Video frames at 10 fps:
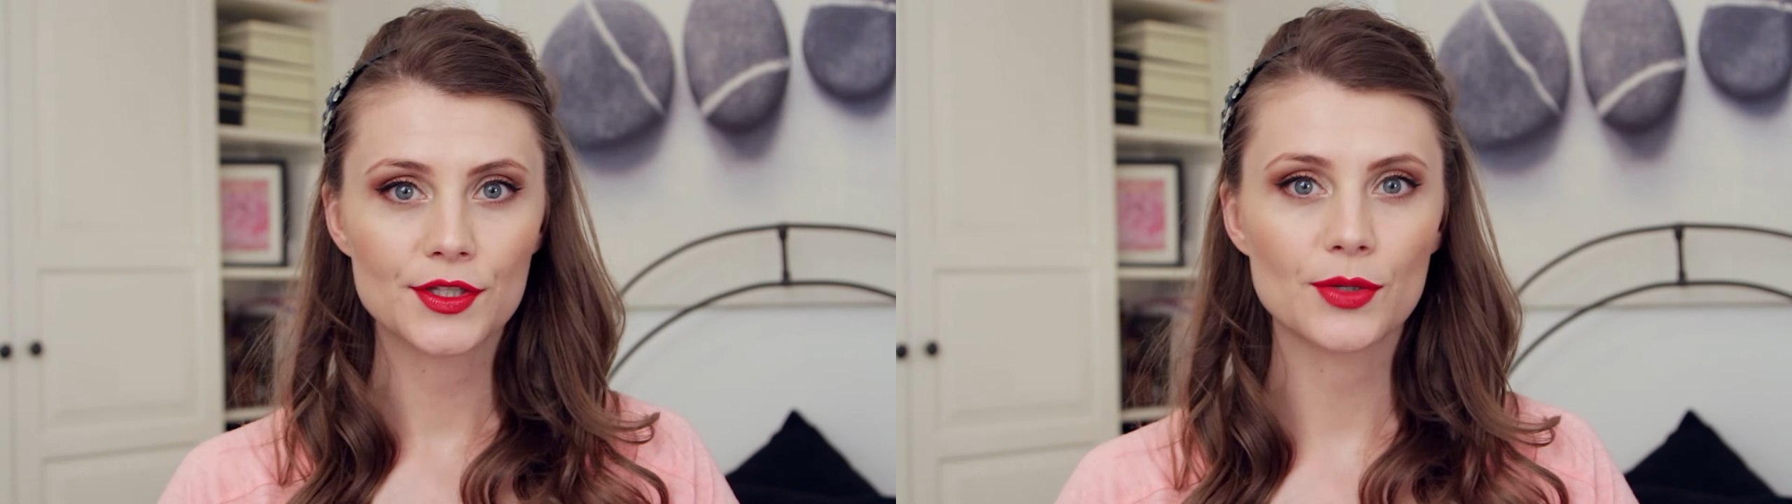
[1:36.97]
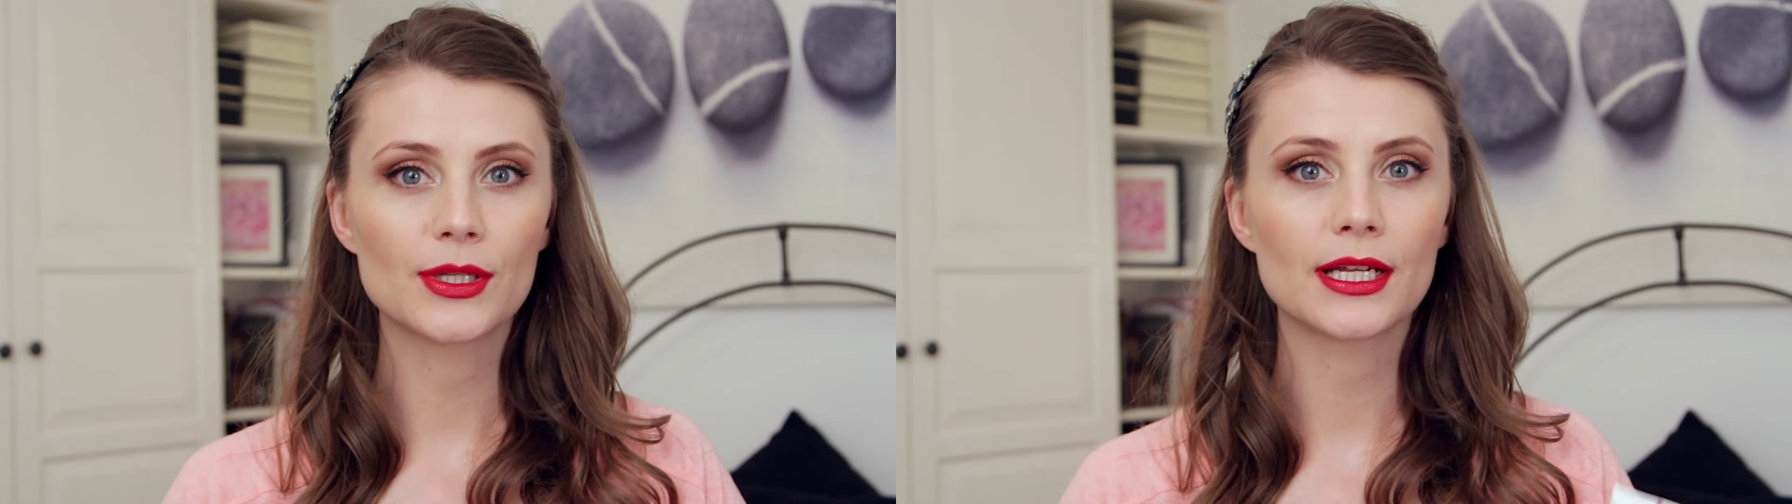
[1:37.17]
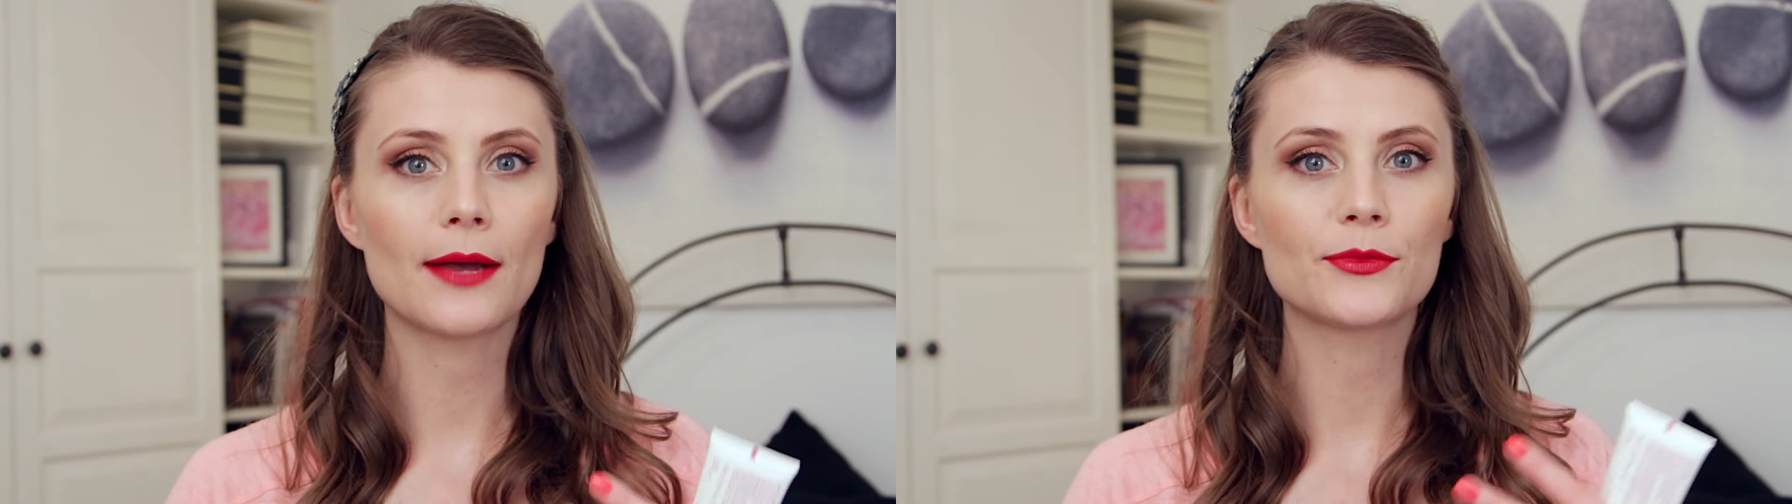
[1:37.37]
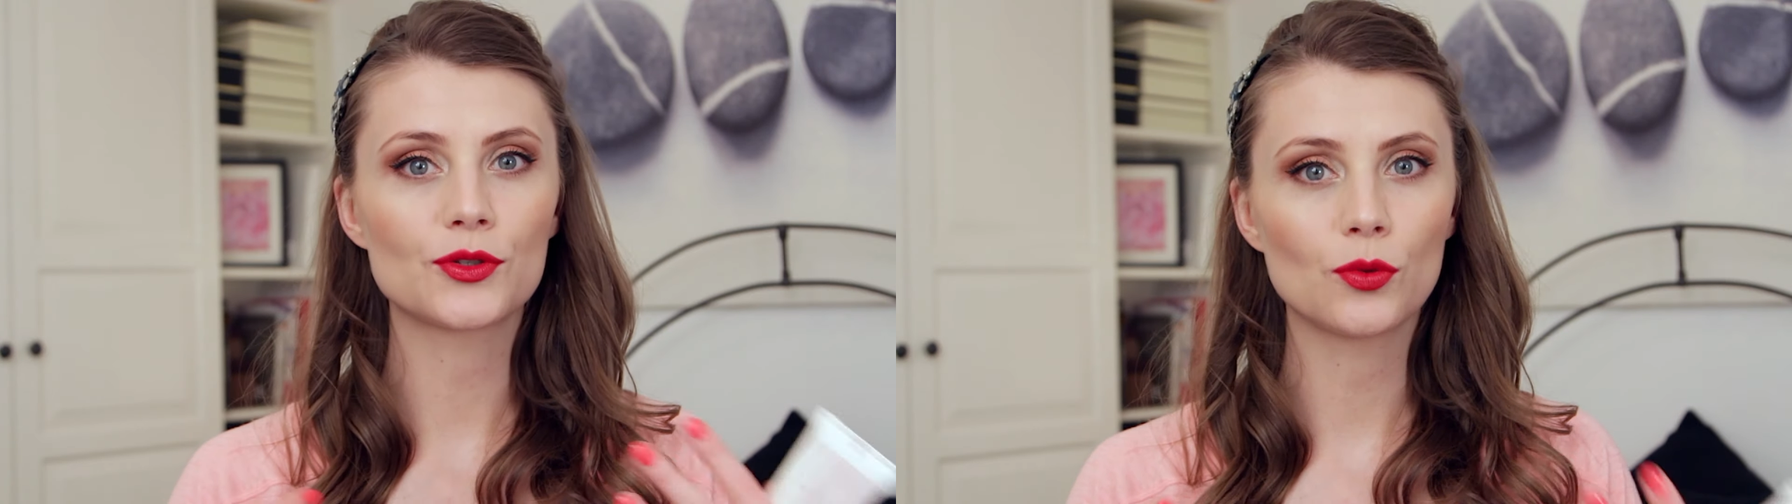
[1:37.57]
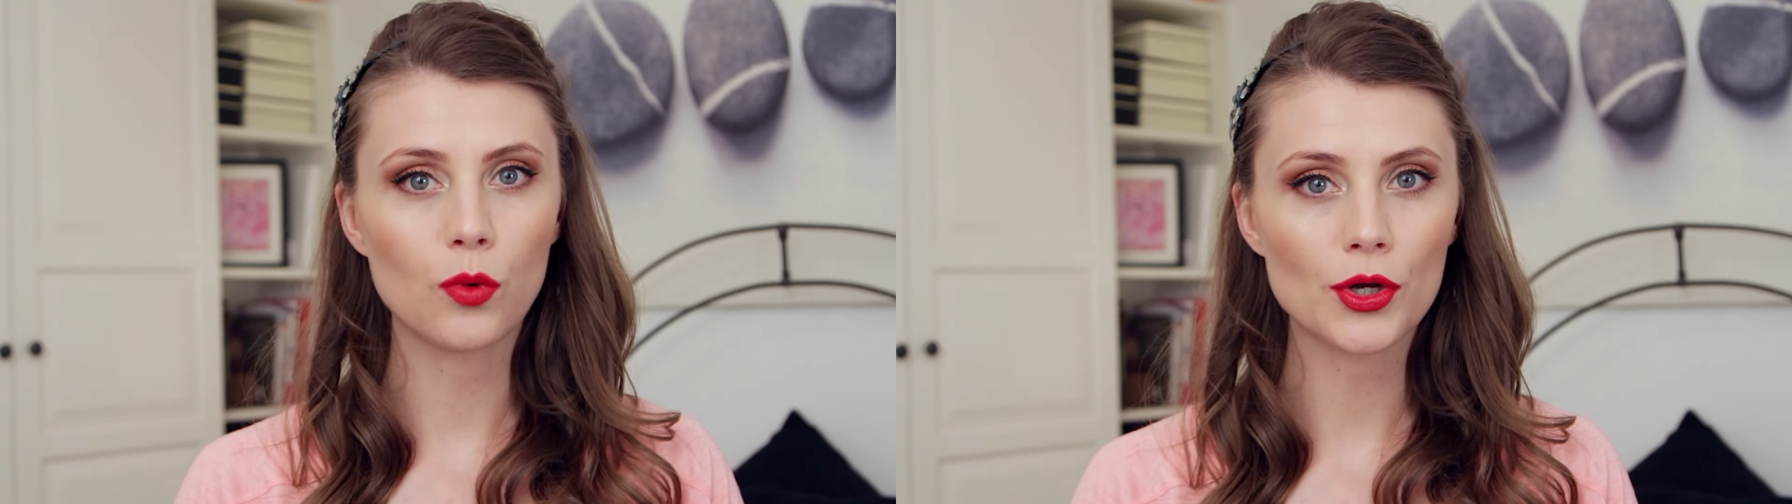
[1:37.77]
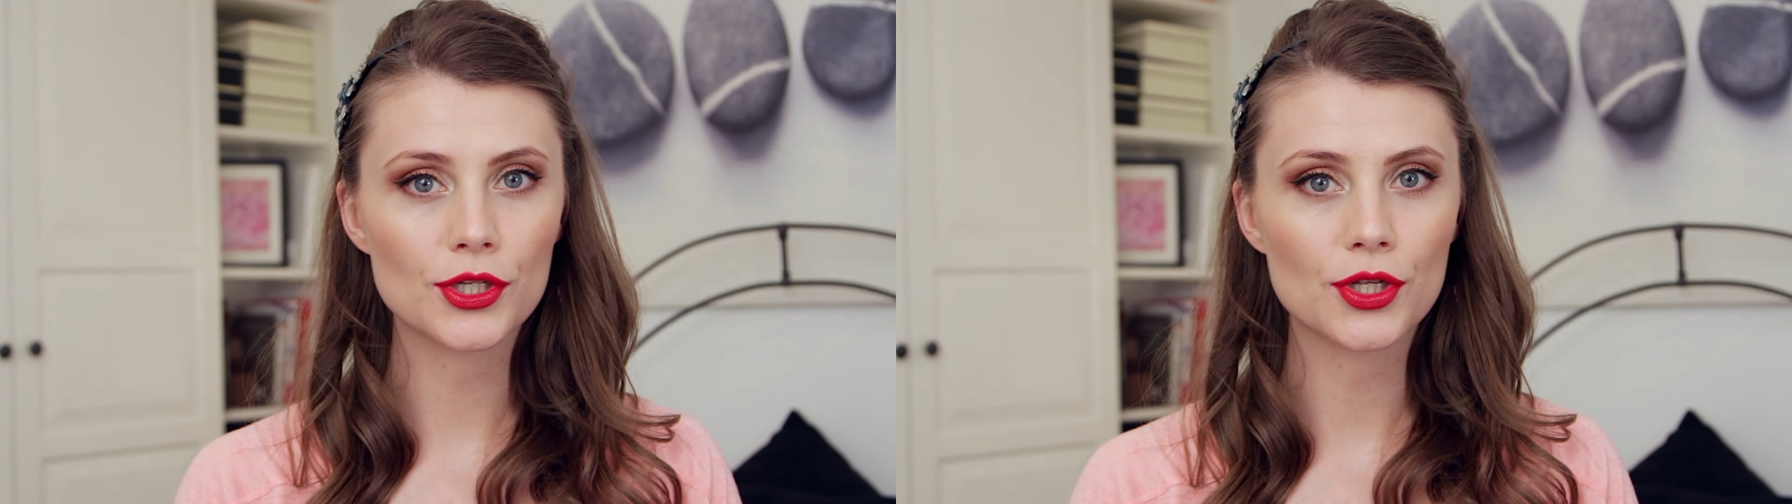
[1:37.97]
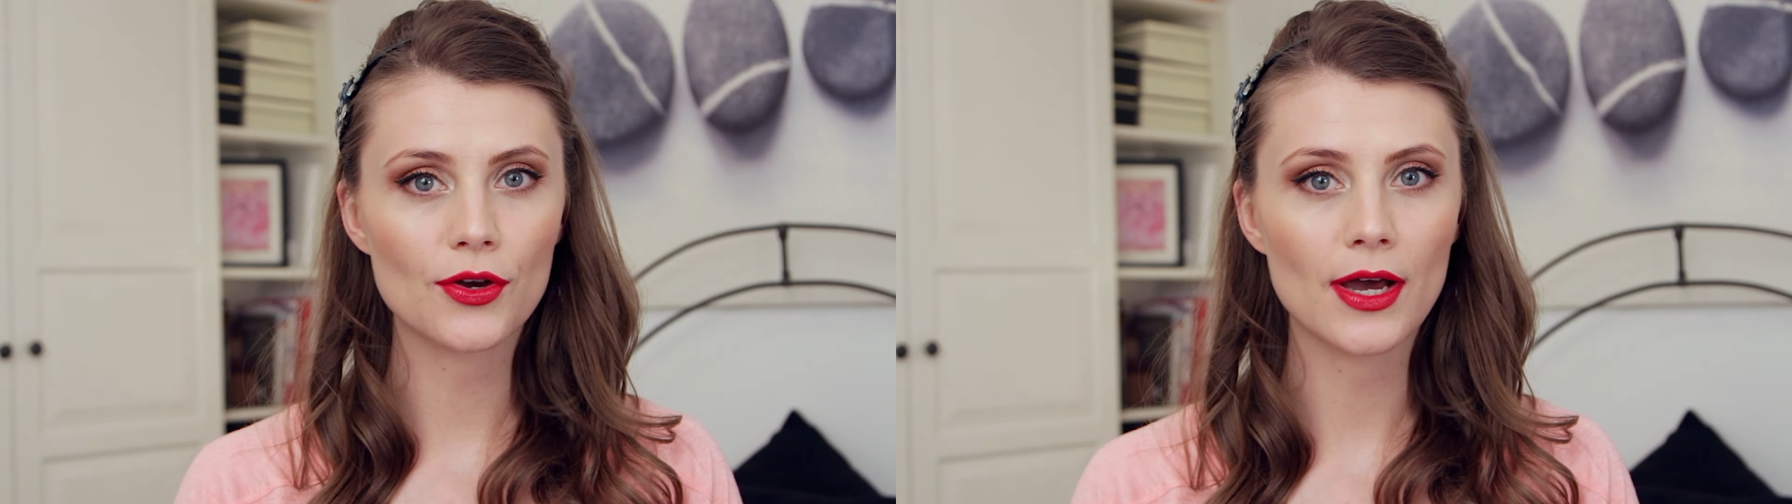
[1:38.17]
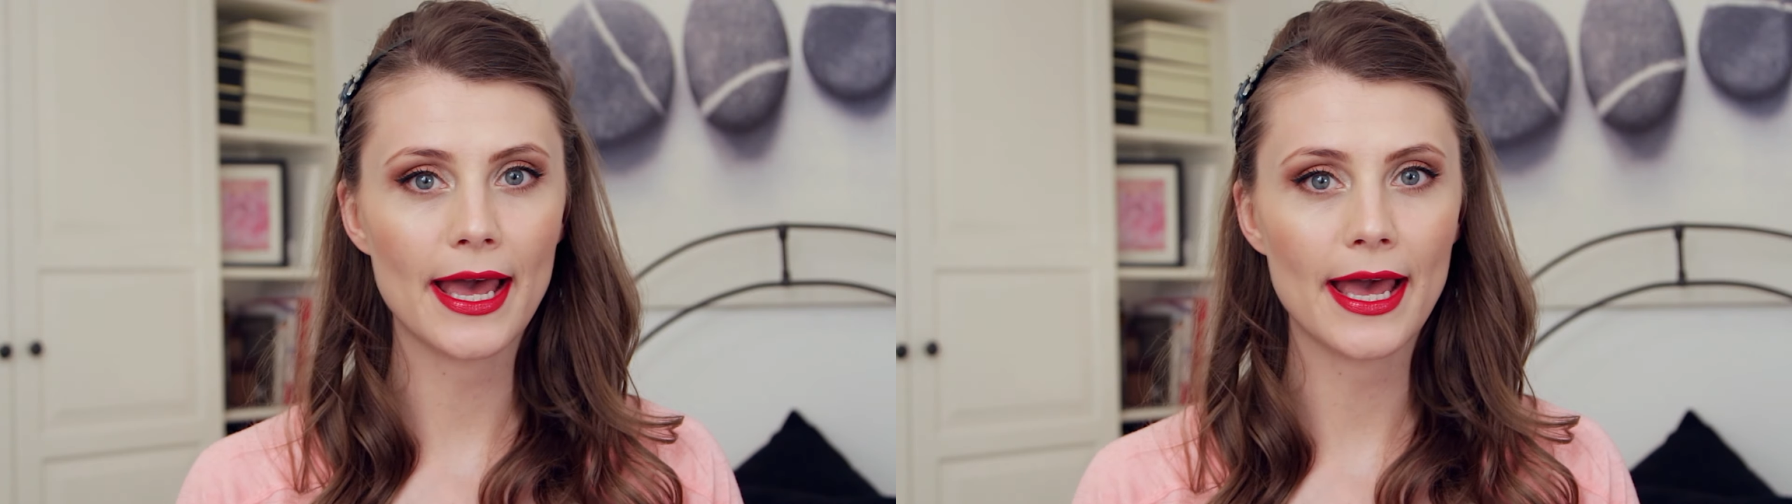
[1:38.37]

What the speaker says: So when it comes to washing your